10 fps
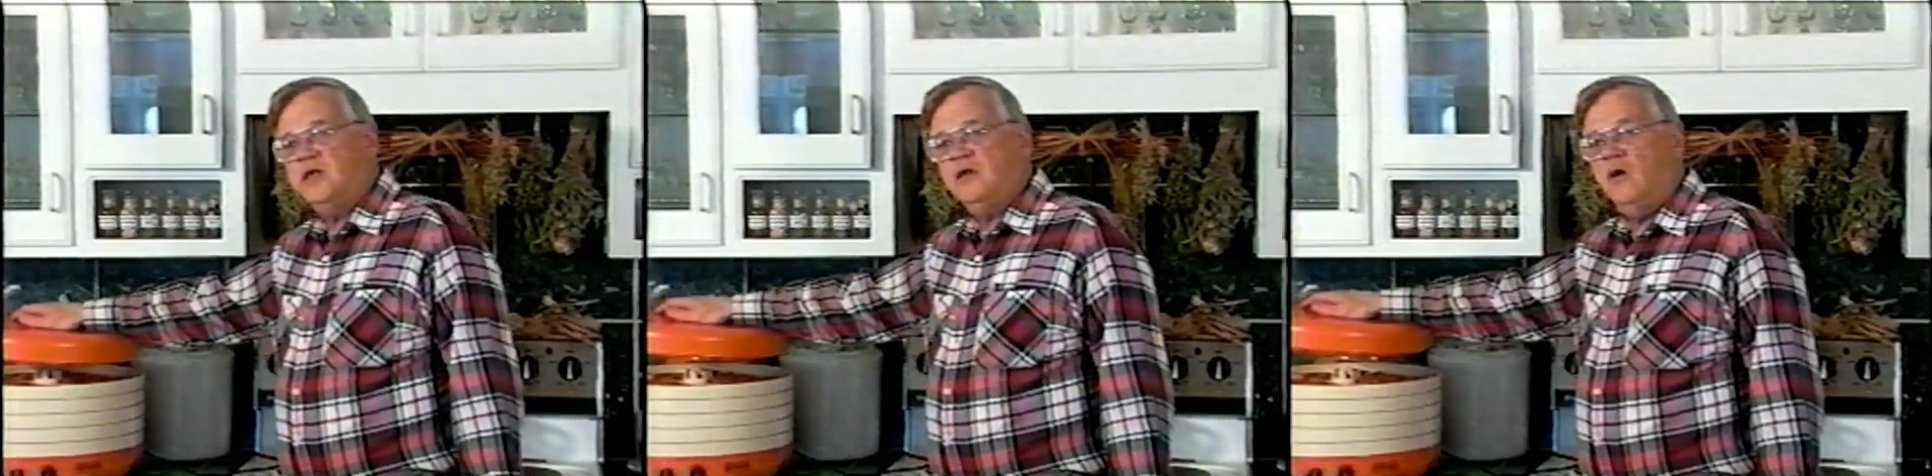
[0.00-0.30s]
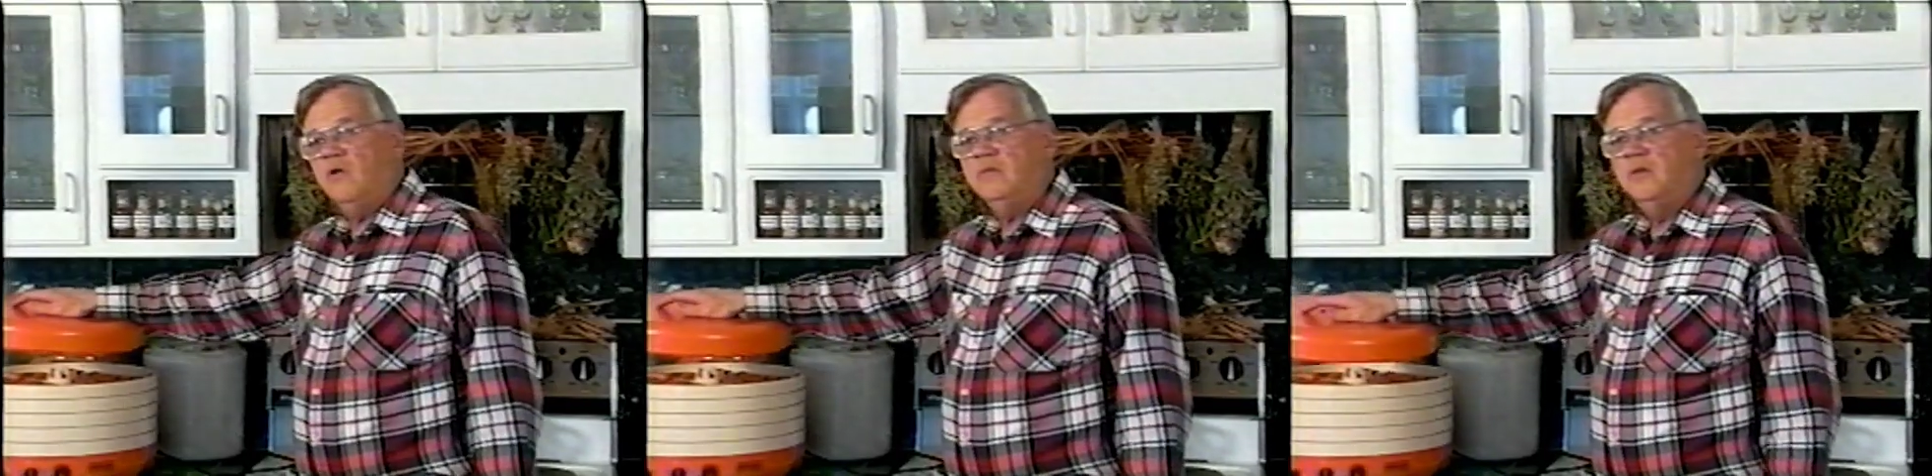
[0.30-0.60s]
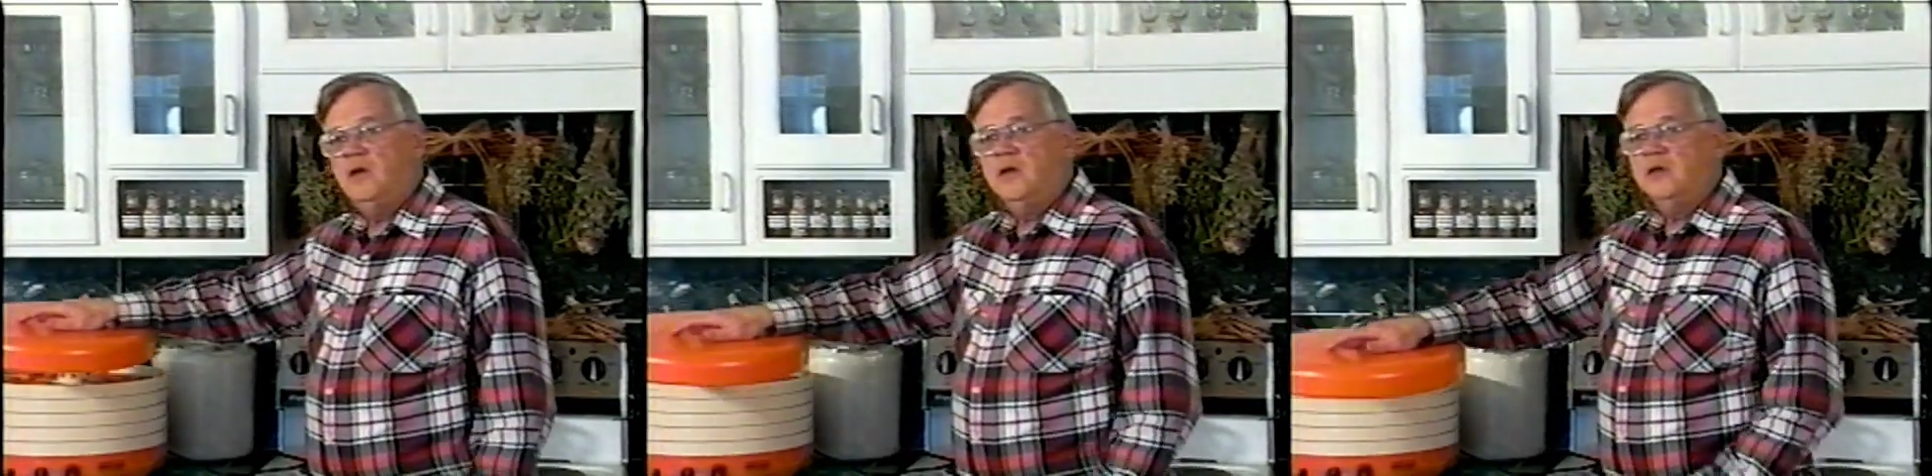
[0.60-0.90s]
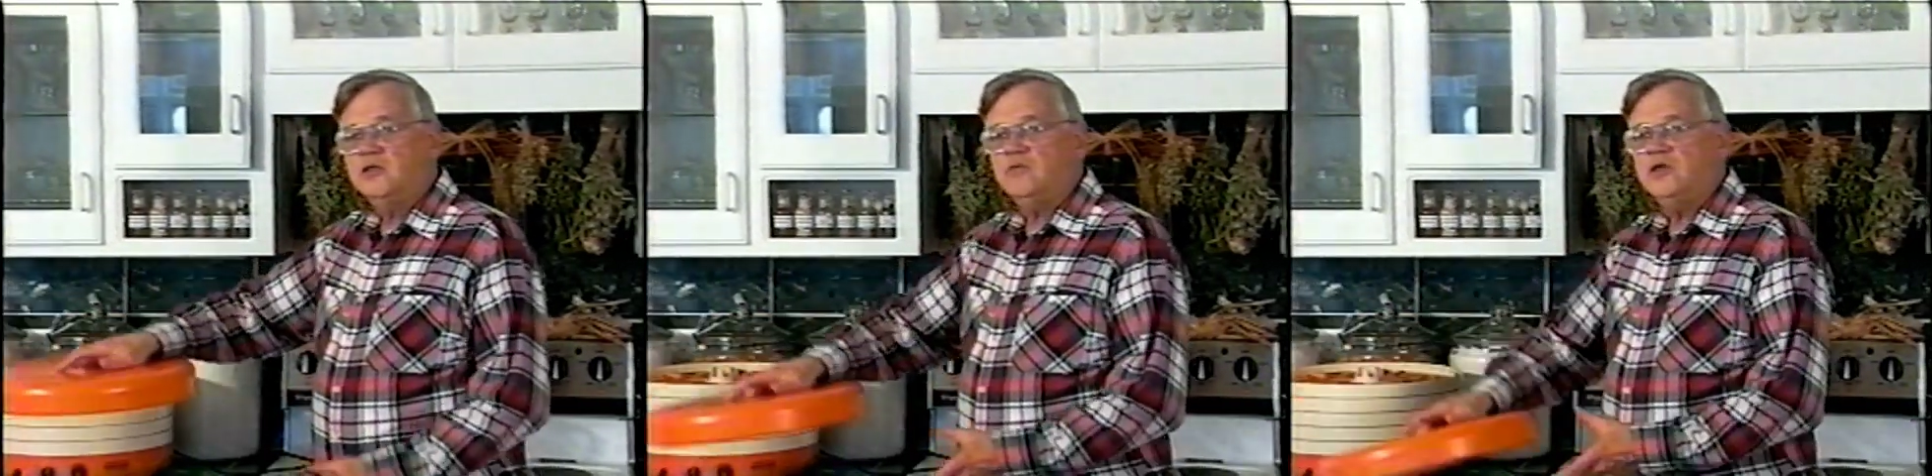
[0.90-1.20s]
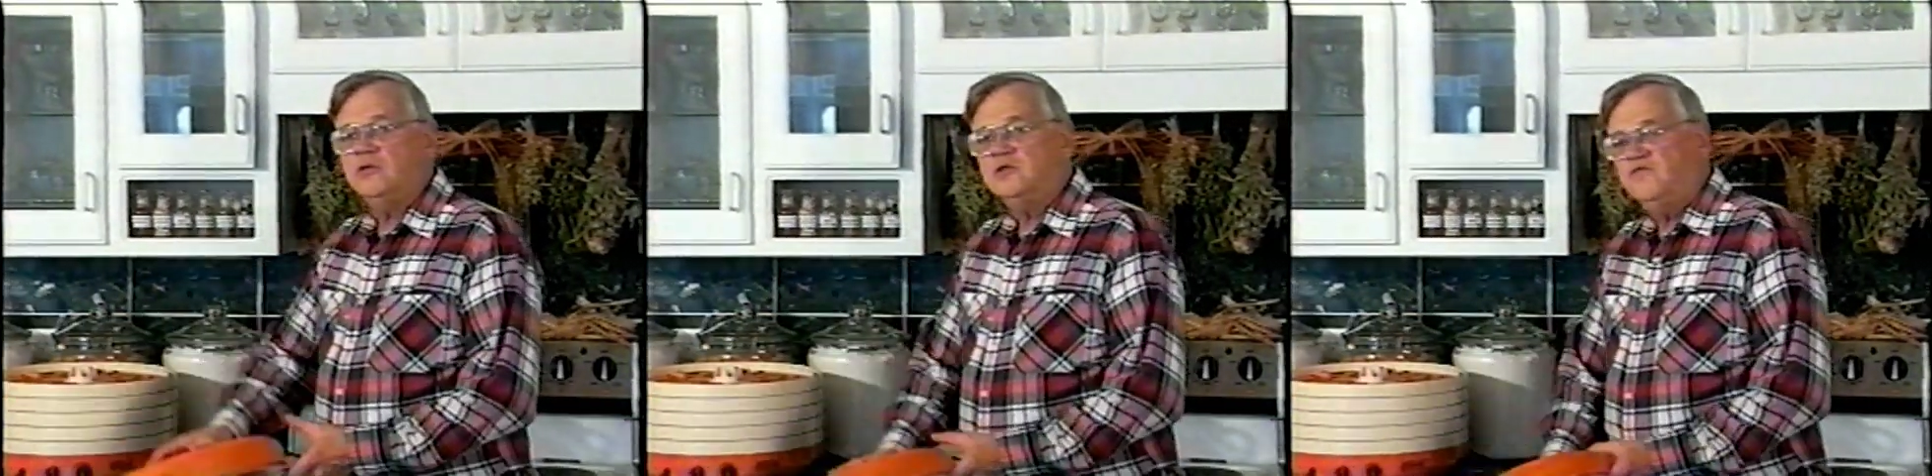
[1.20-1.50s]
home to
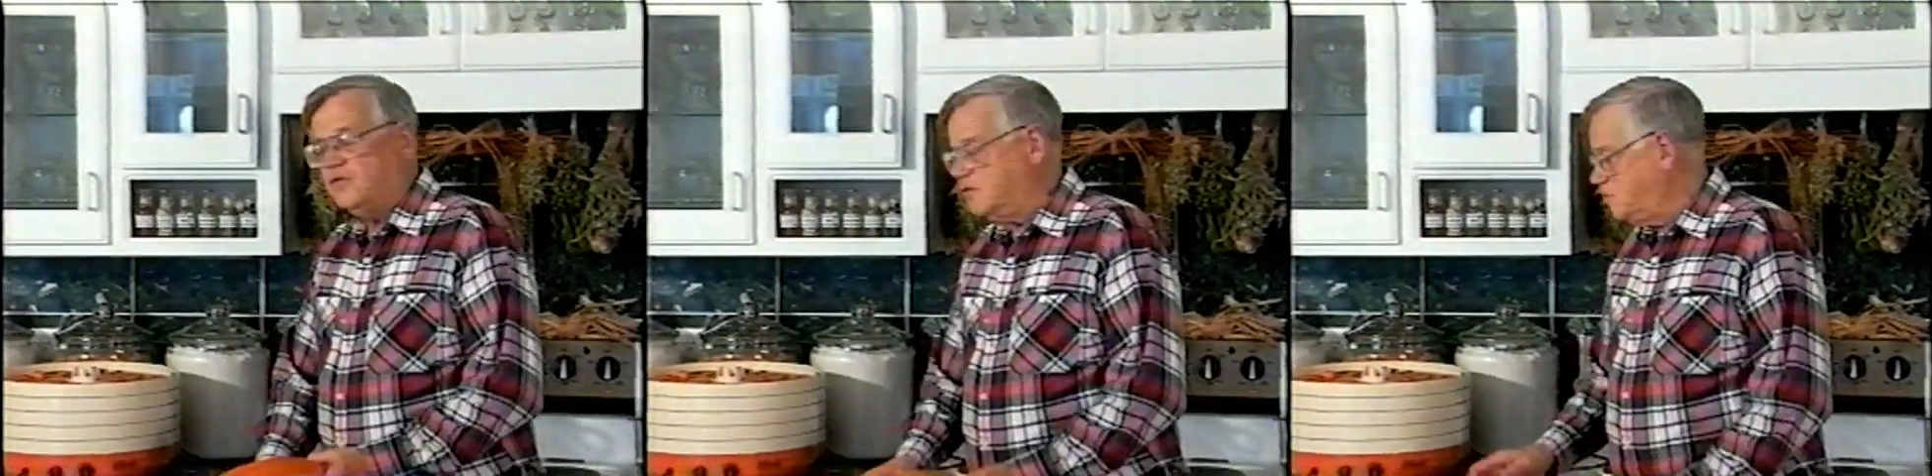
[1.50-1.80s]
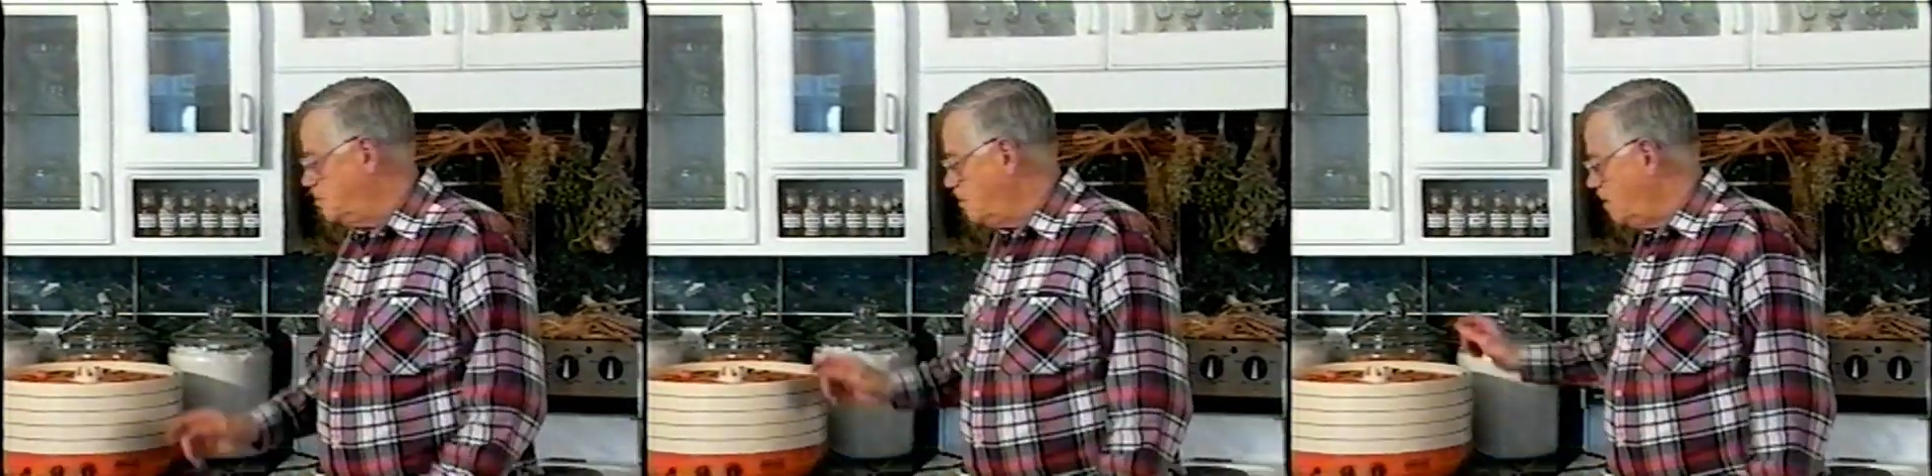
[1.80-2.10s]
reduce food to a